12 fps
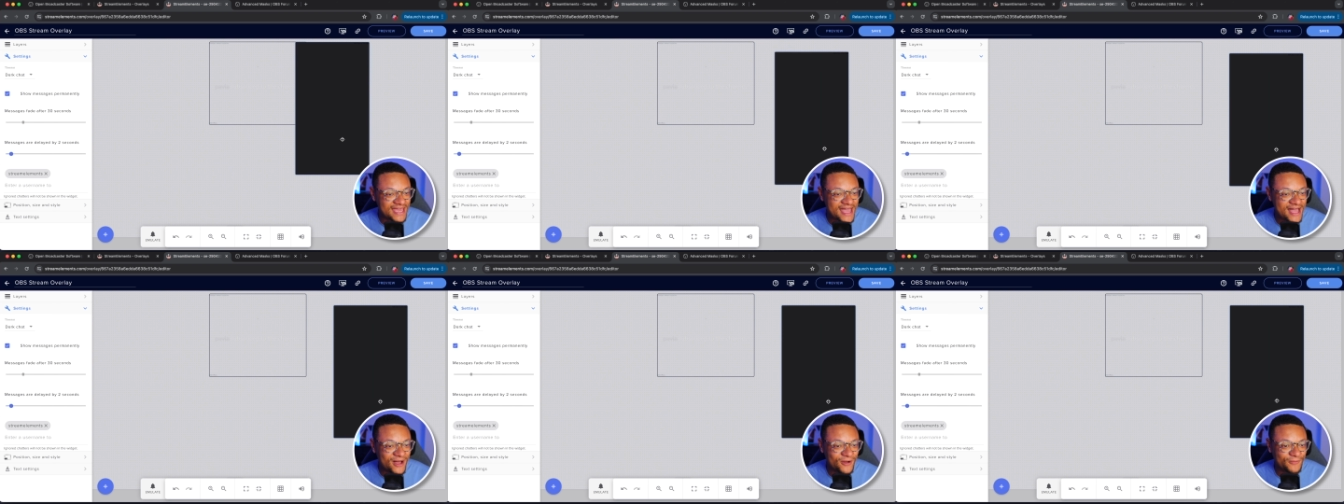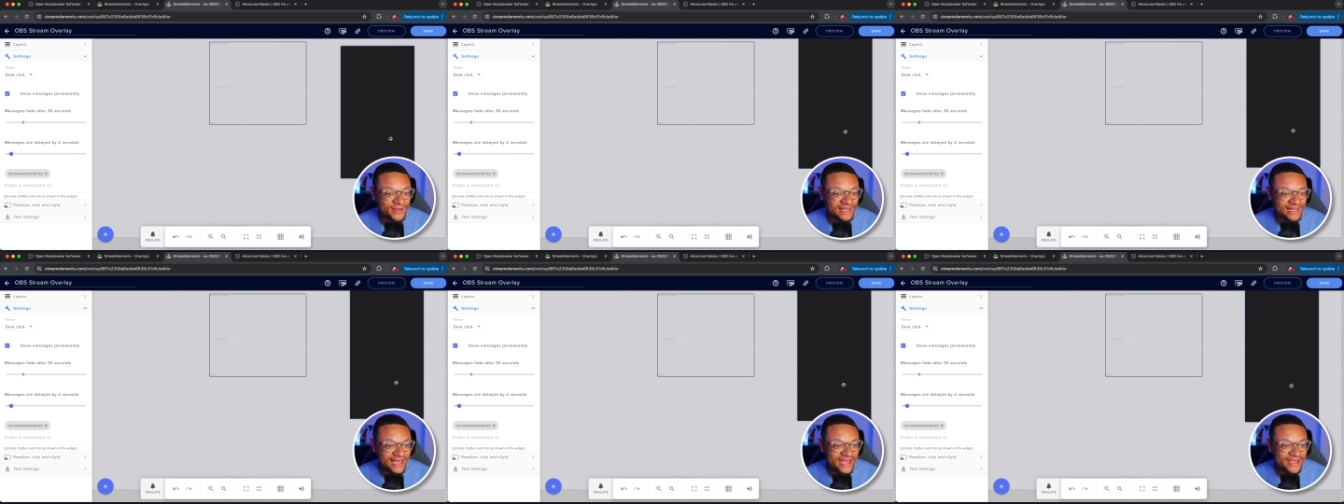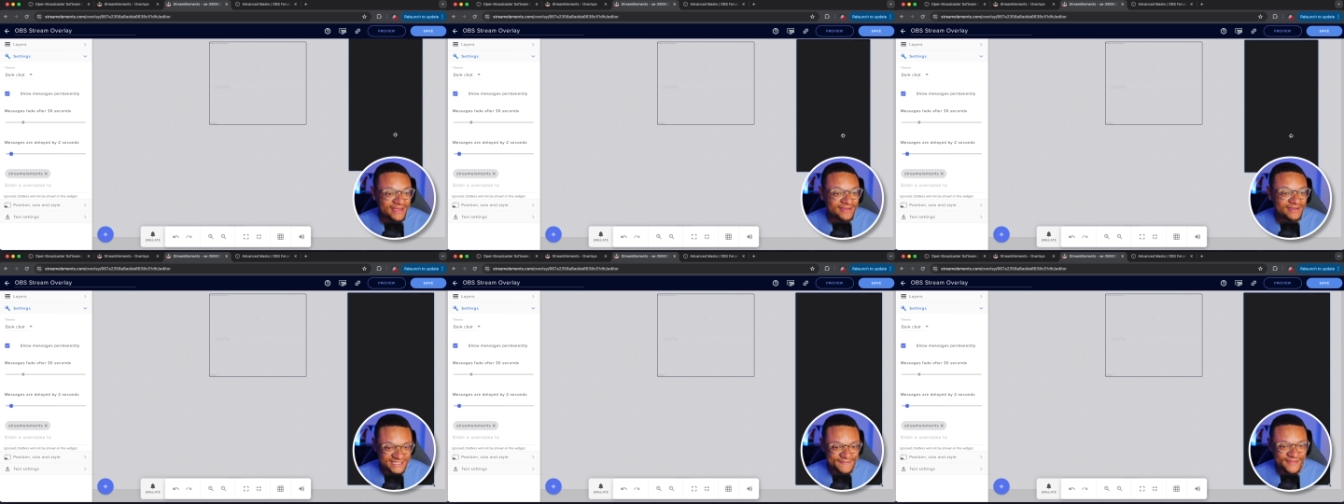how we like.
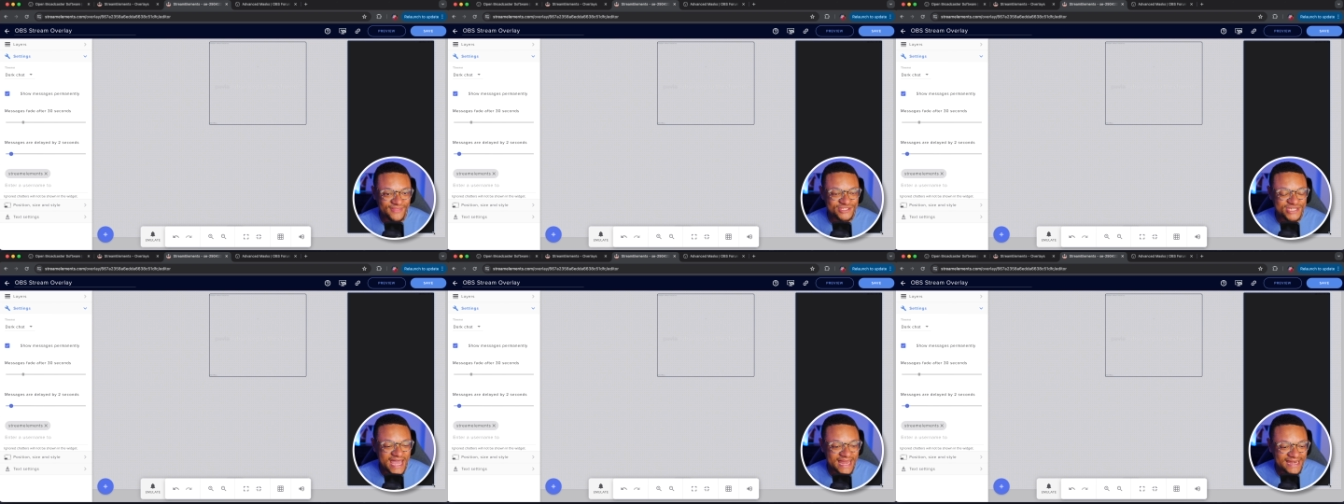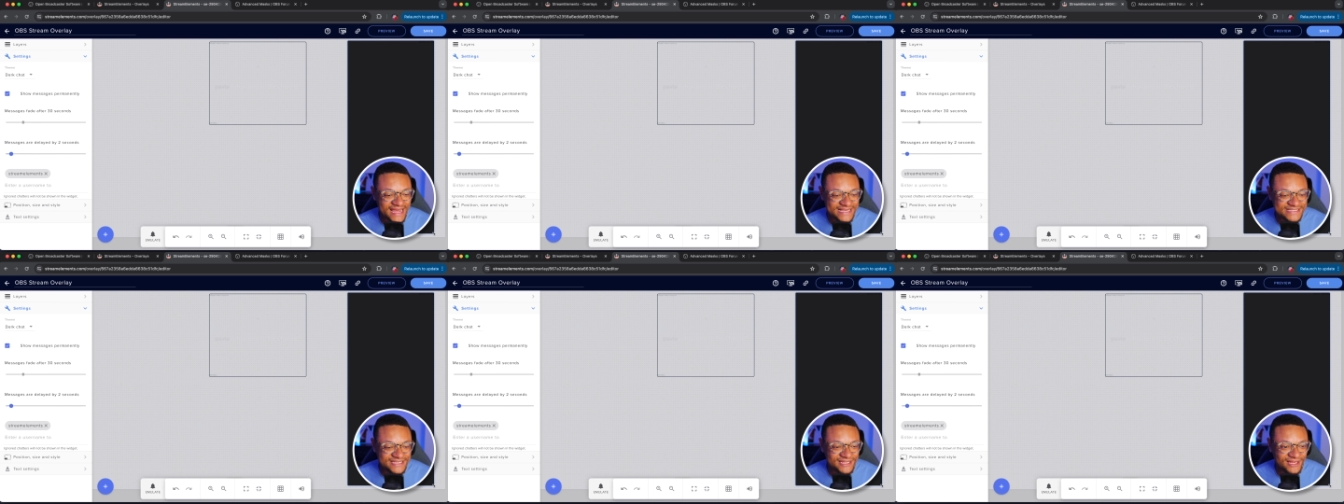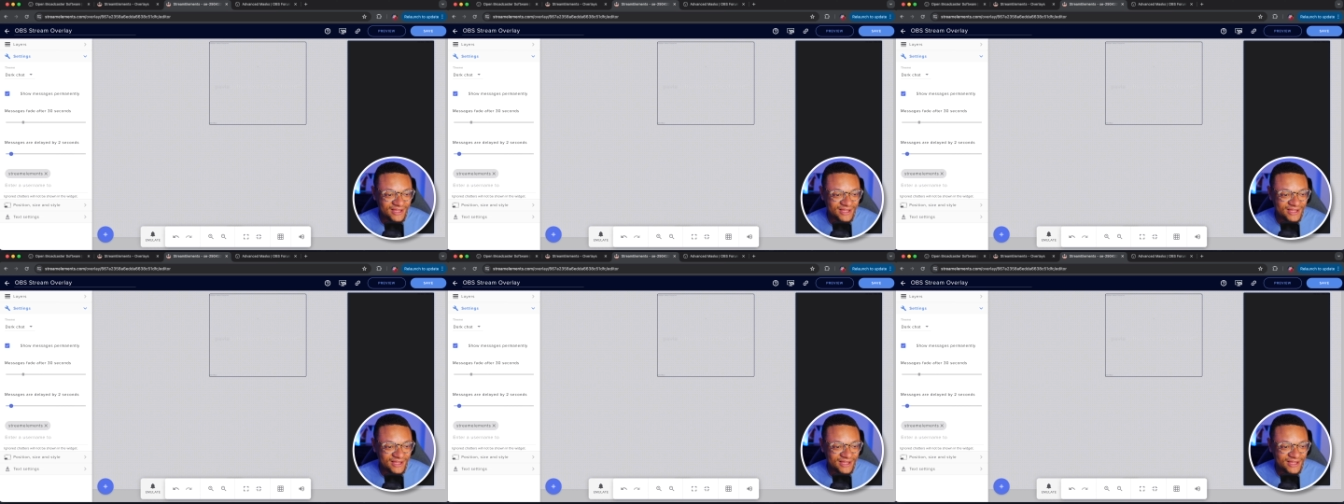Let's make the chat nice and